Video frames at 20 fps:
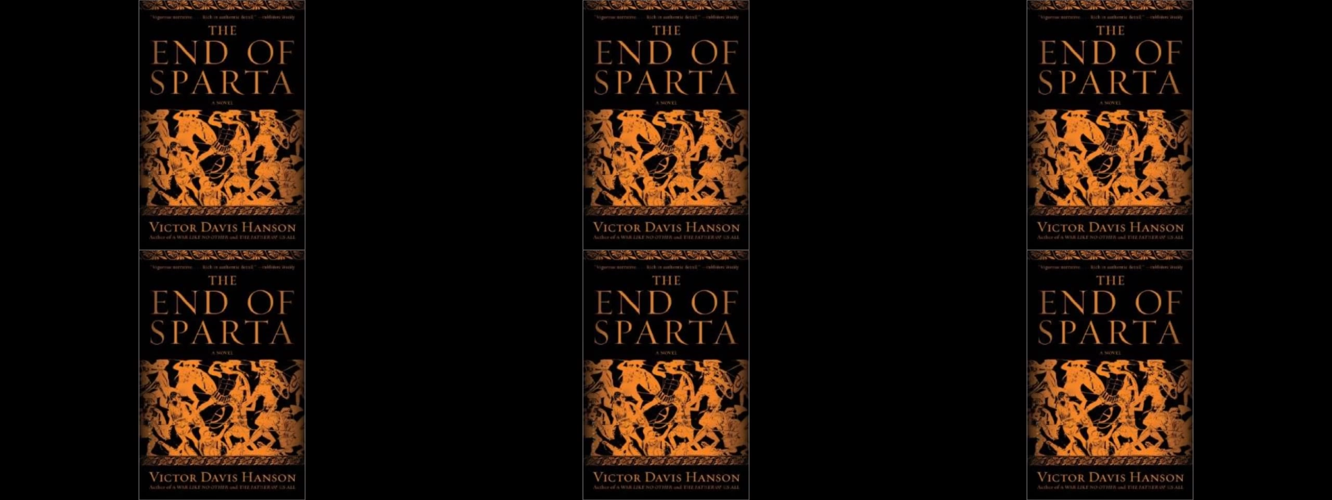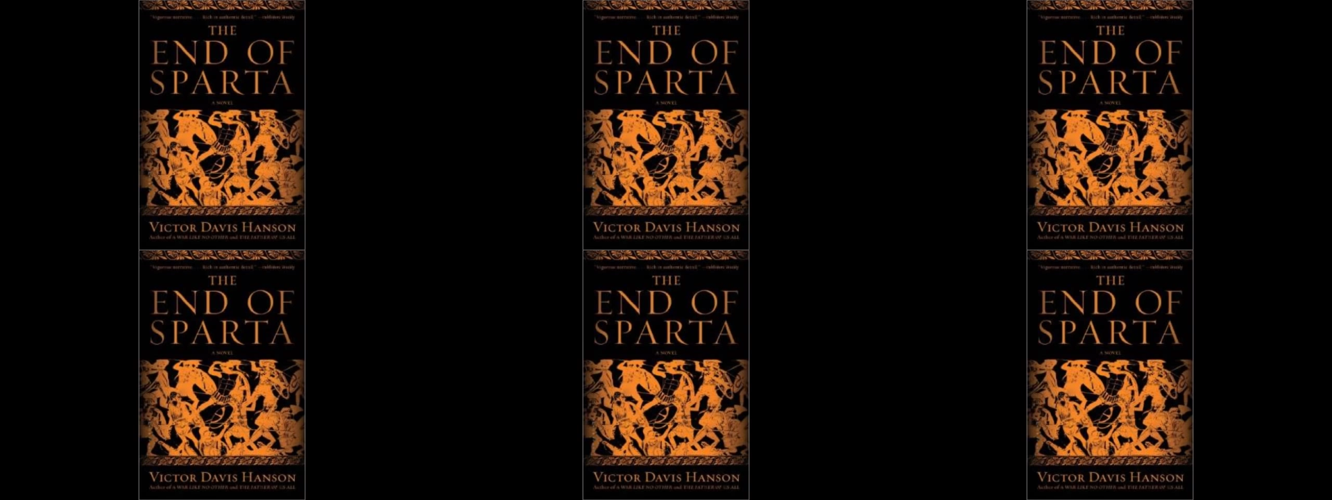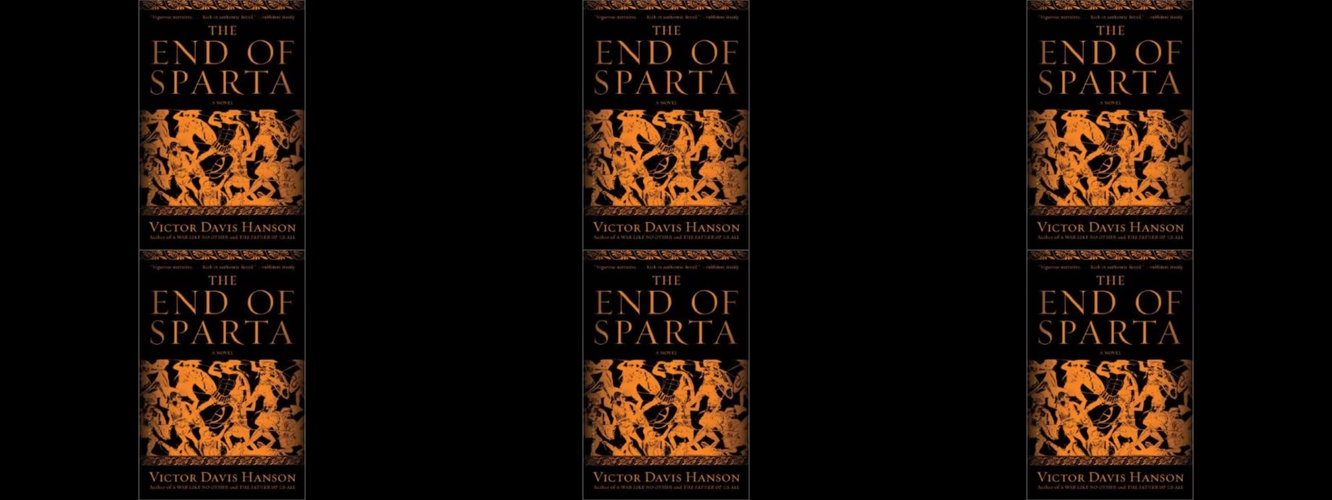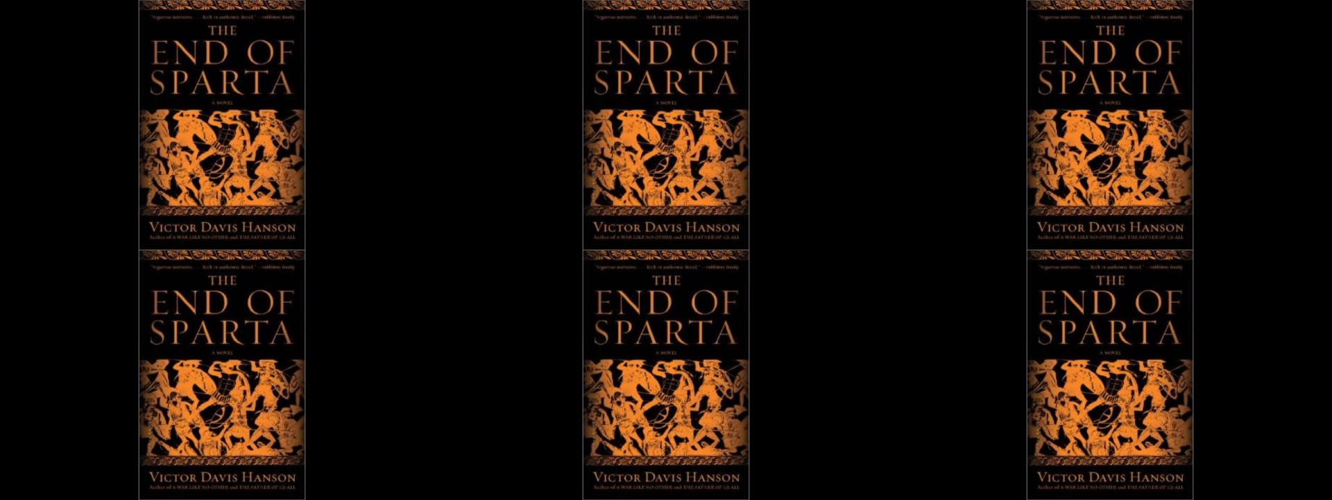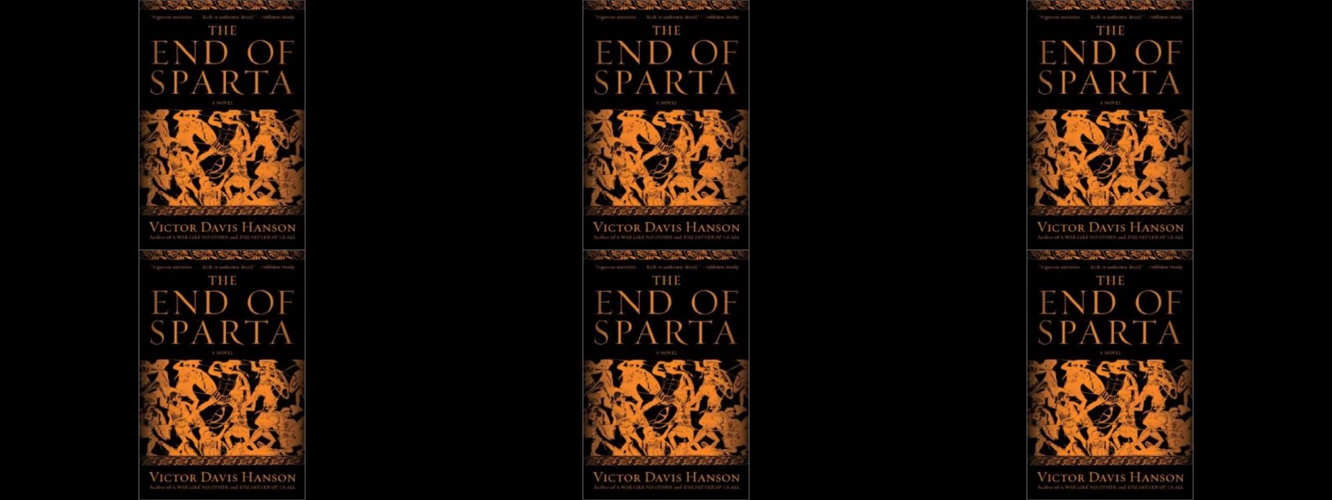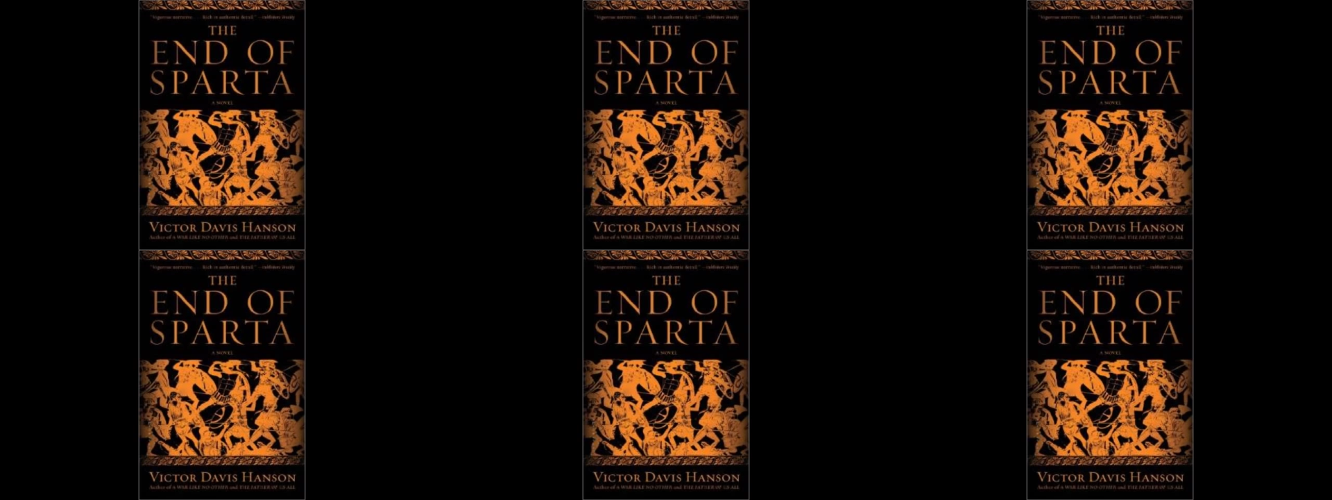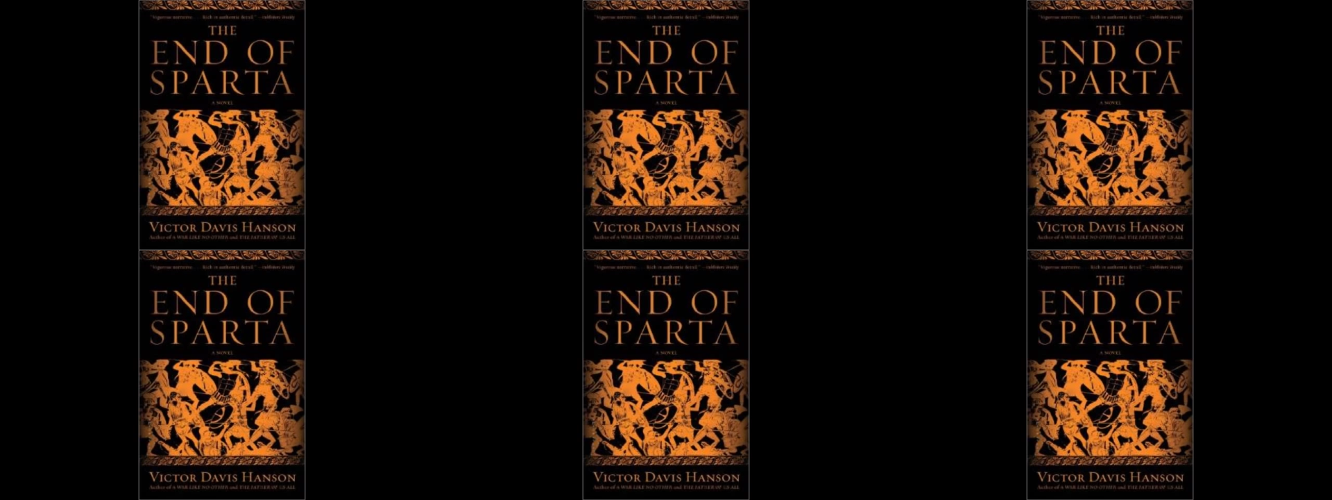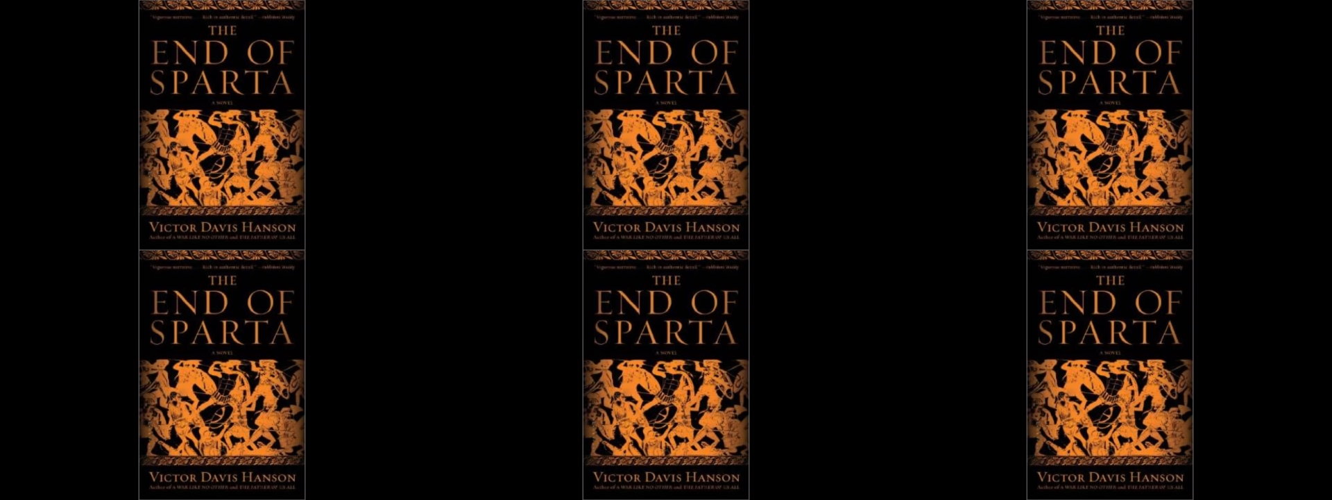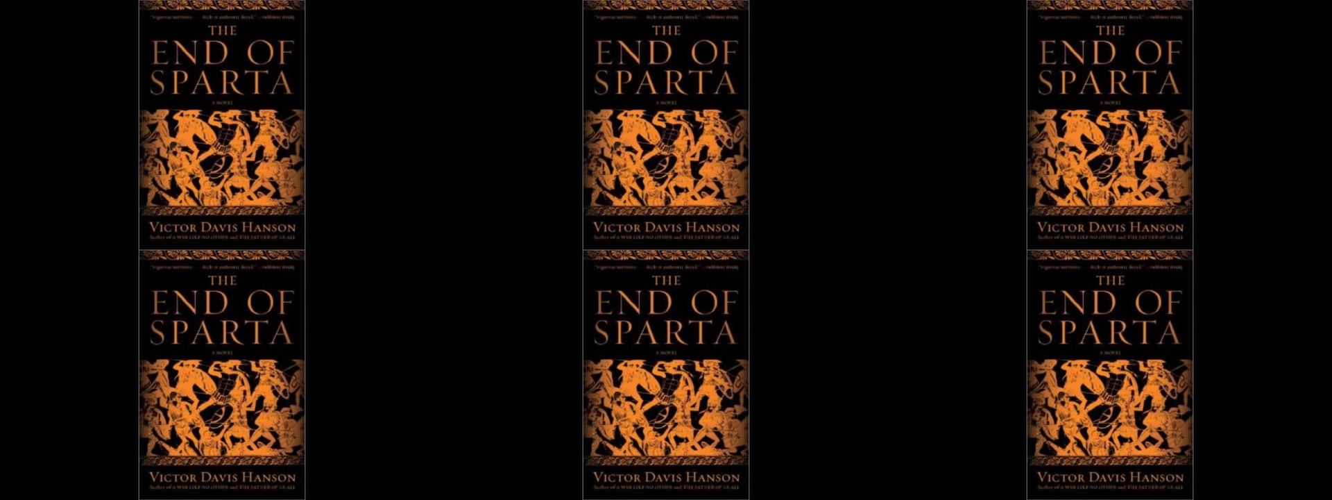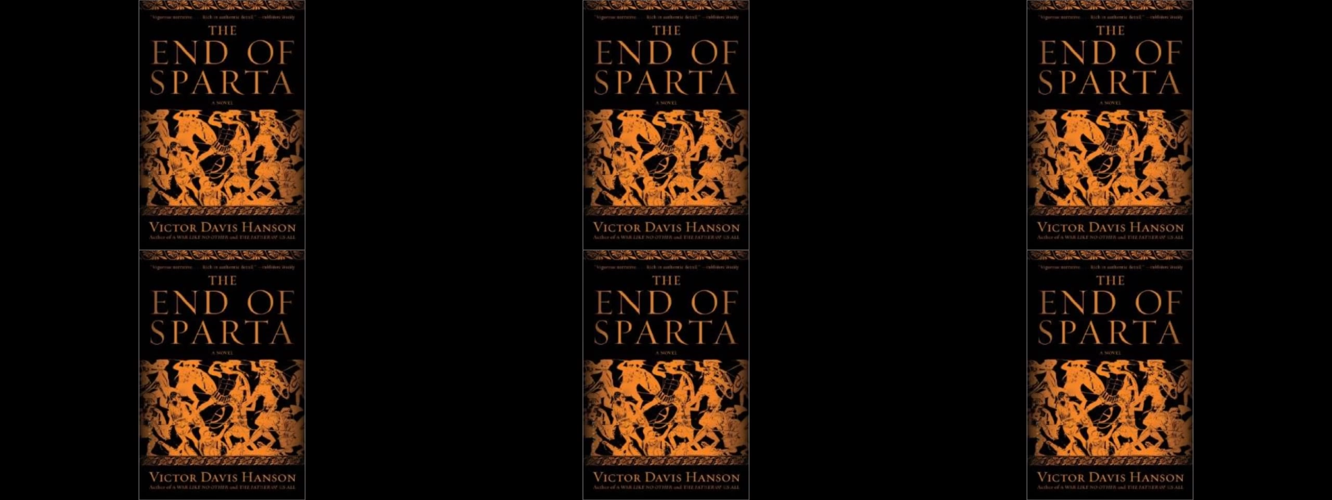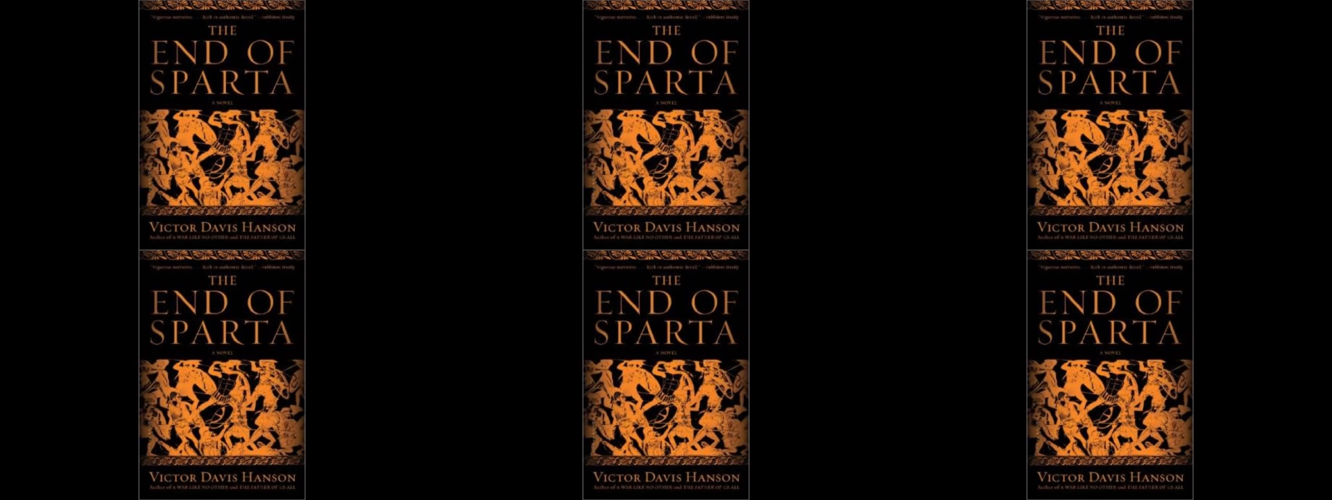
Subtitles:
[unreadable: no face in view]